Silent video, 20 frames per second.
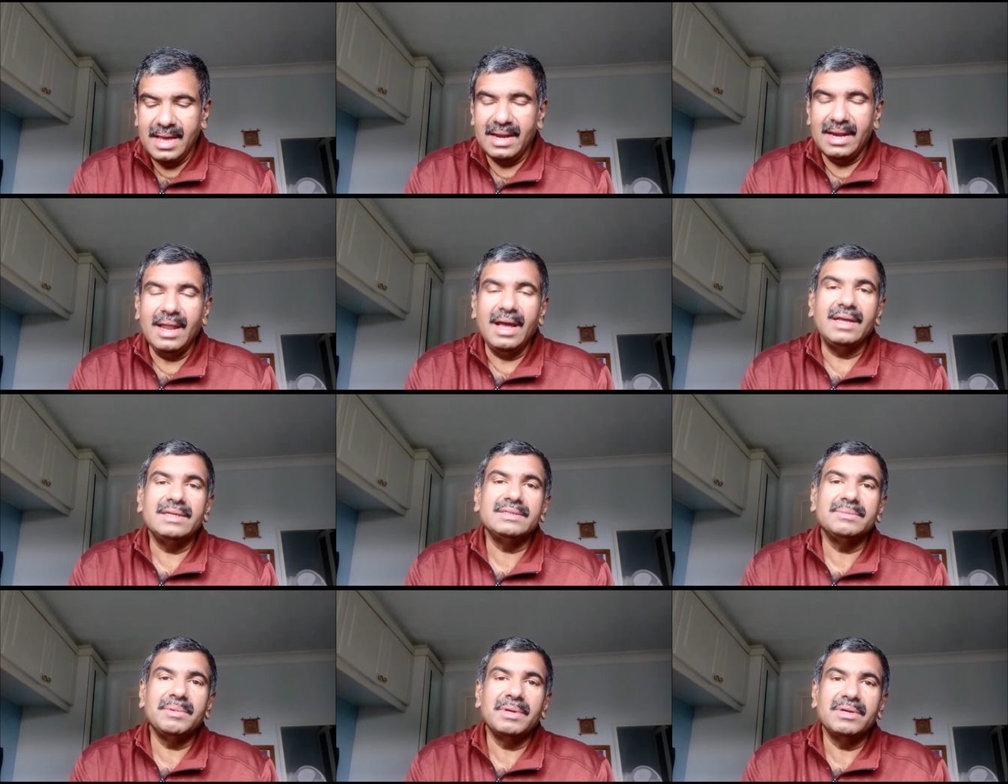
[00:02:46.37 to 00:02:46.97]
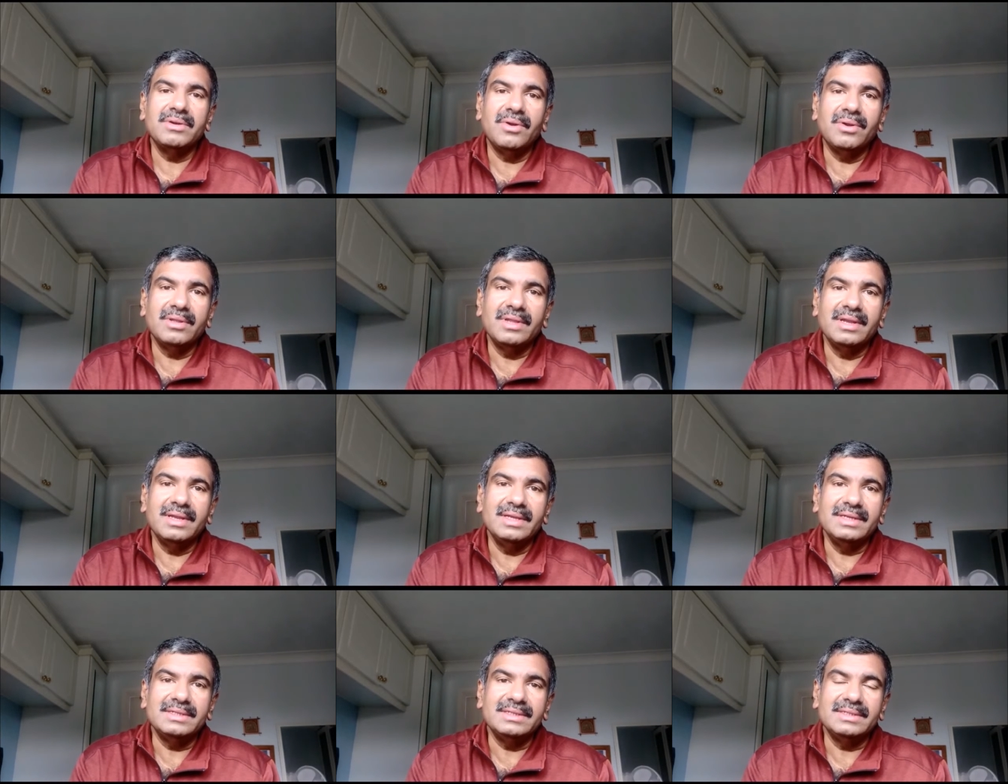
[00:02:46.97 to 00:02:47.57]
And last but not
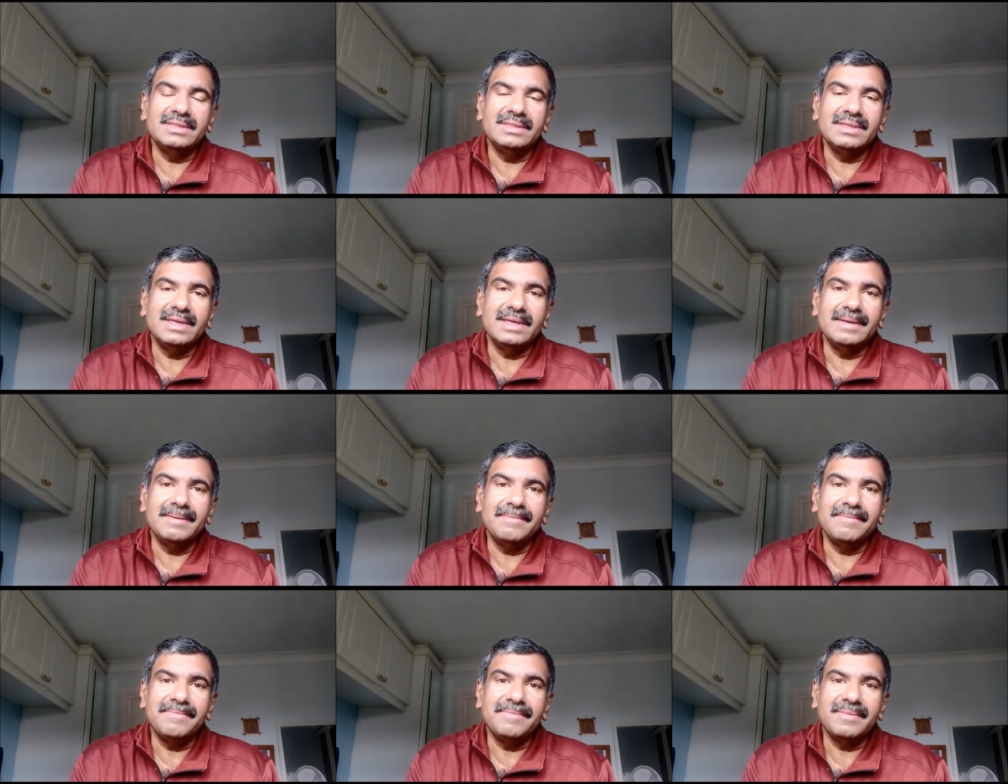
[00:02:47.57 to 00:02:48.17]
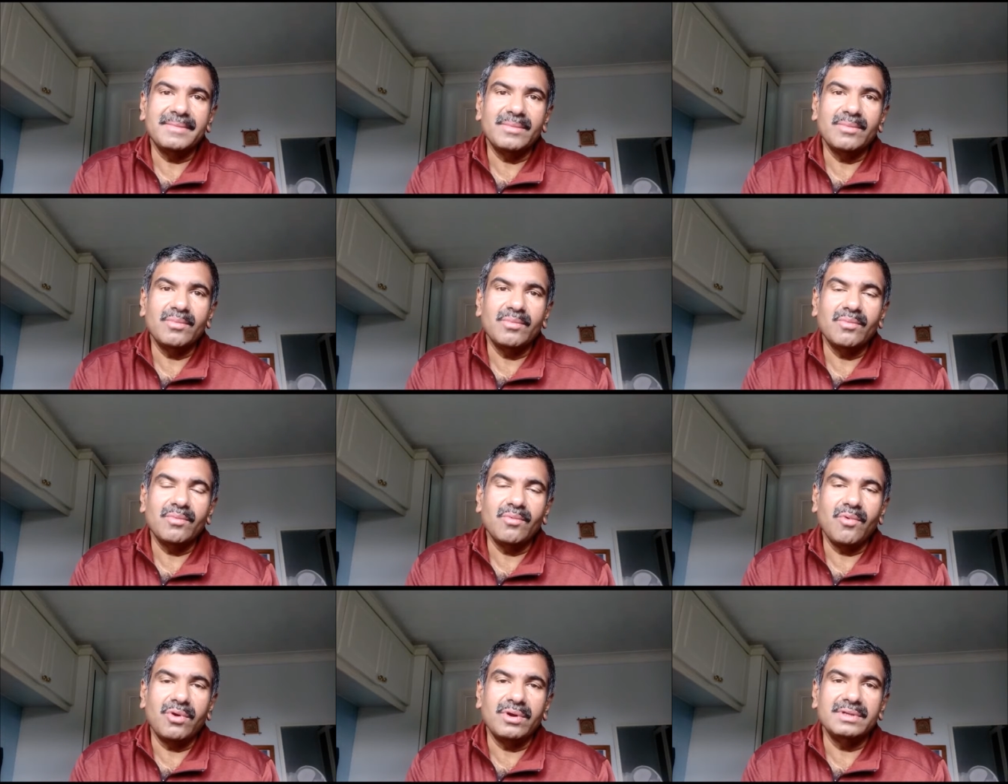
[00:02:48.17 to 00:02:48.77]
the least, um,
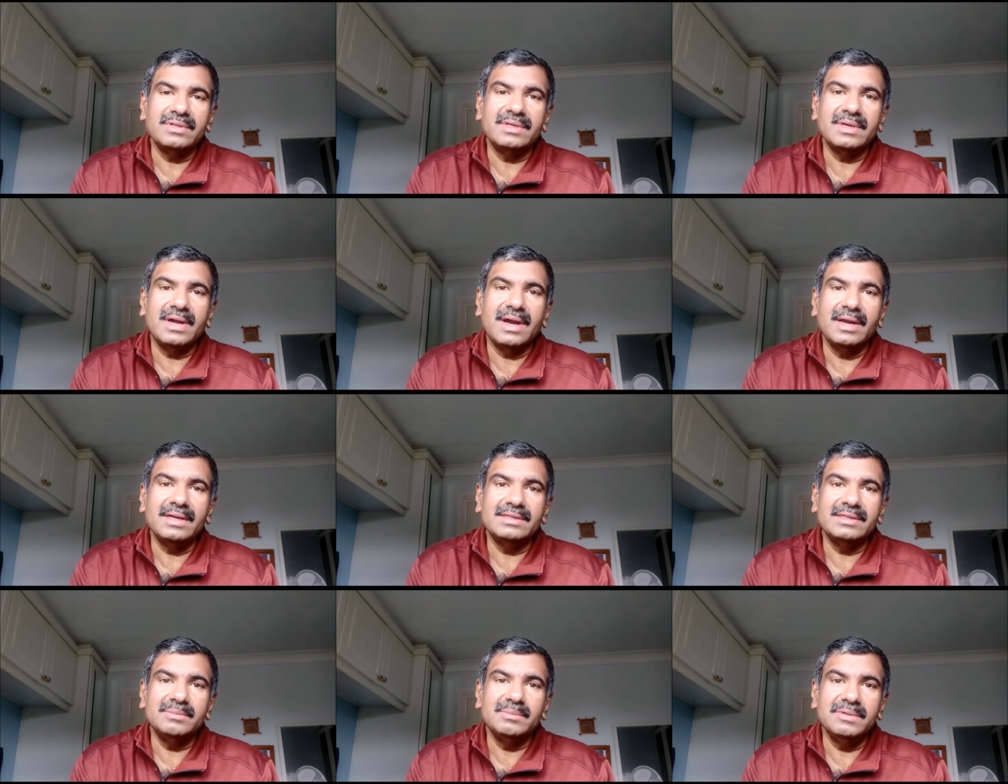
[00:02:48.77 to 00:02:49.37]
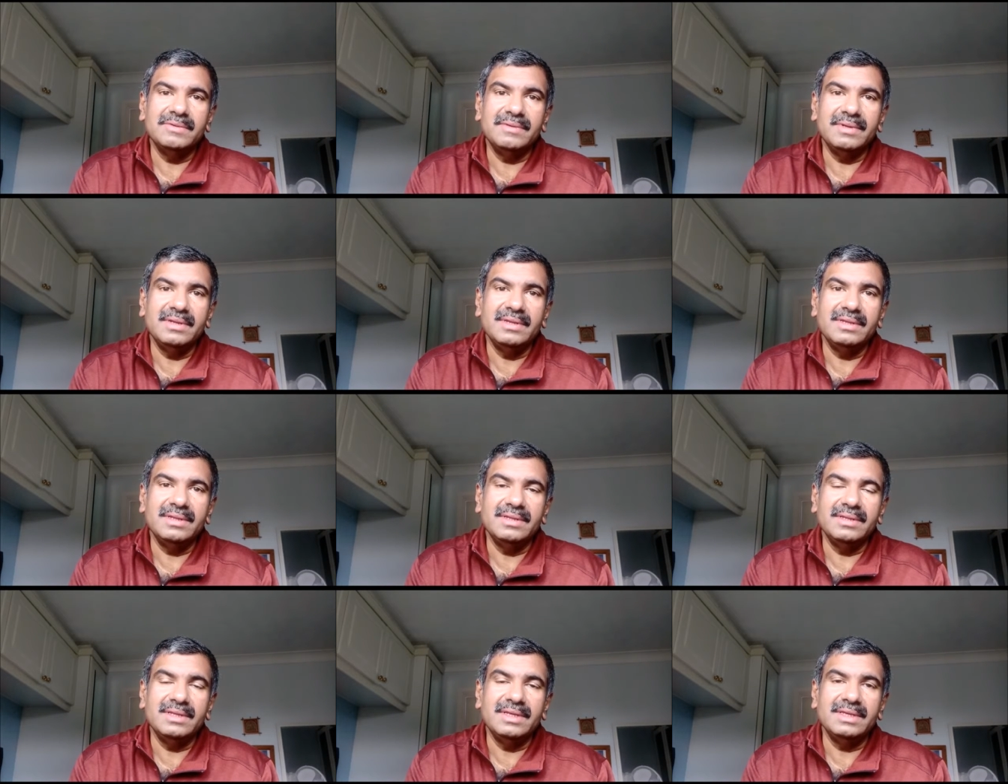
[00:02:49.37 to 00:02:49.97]
what is the connection
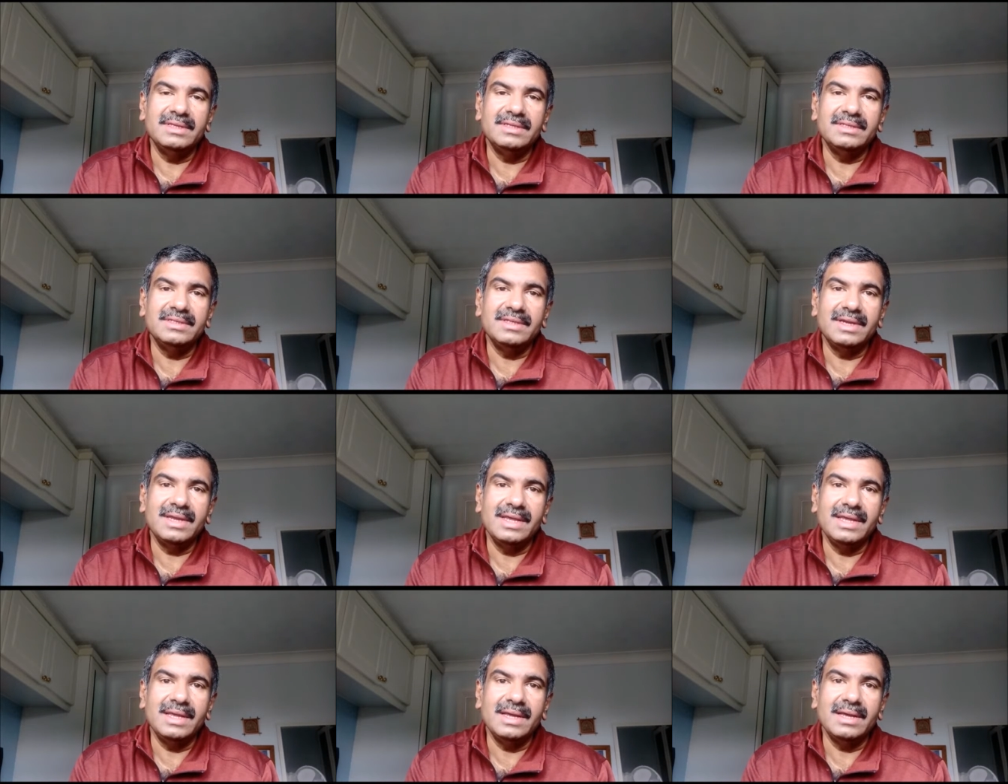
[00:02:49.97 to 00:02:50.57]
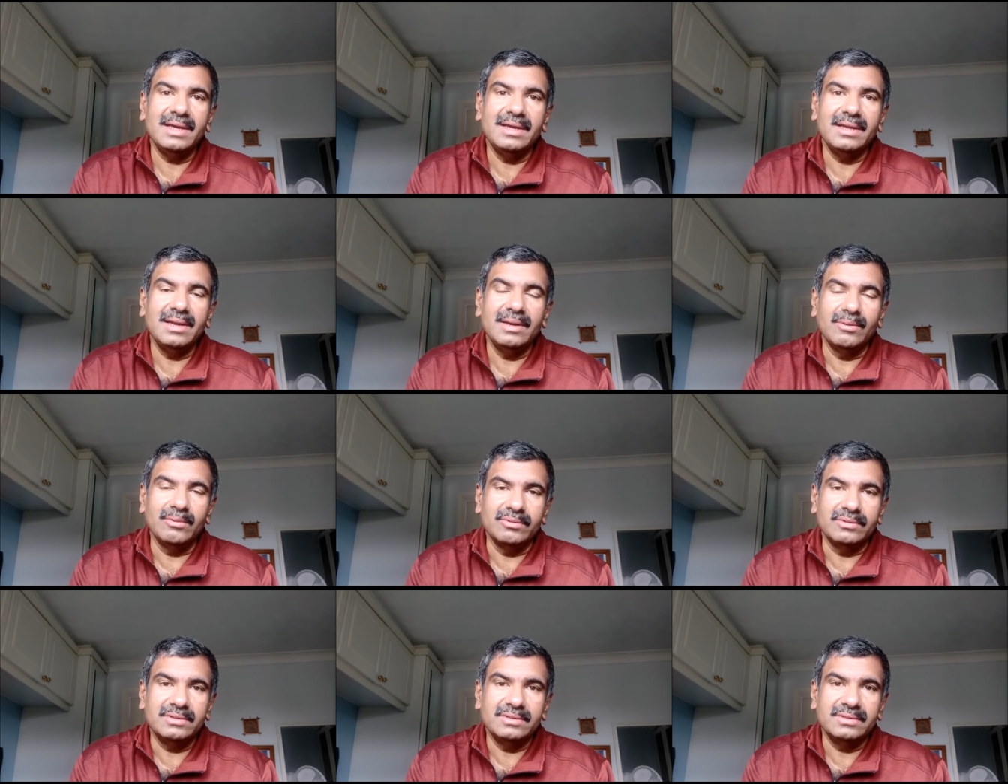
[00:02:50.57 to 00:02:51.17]
between these three
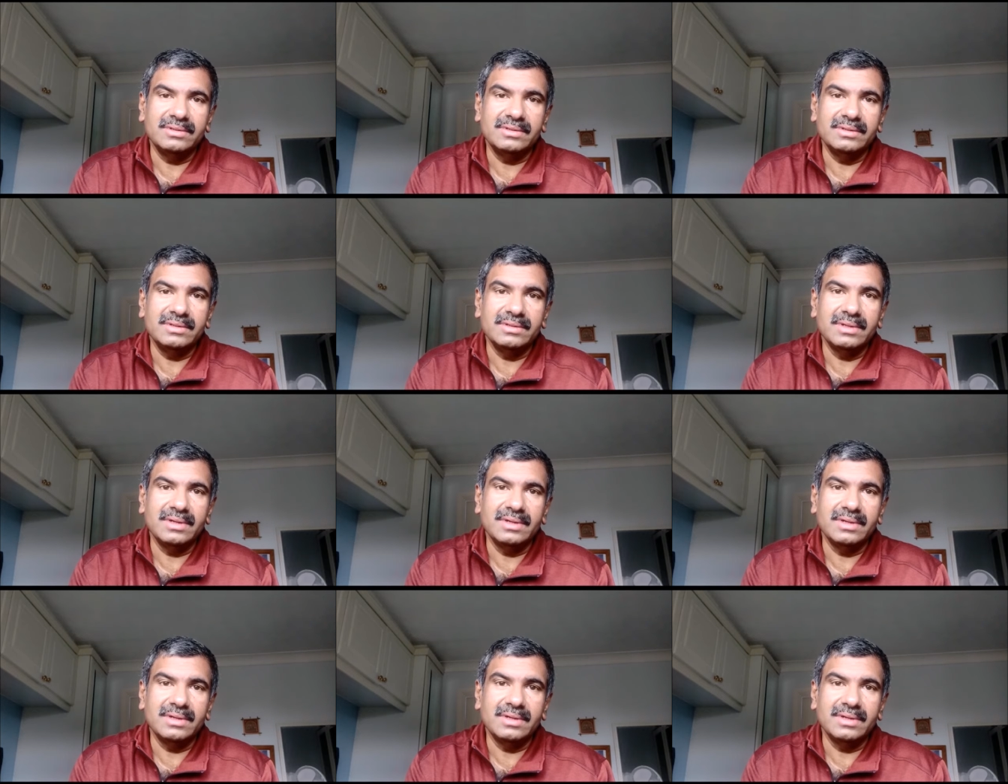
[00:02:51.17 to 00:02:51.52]
clues?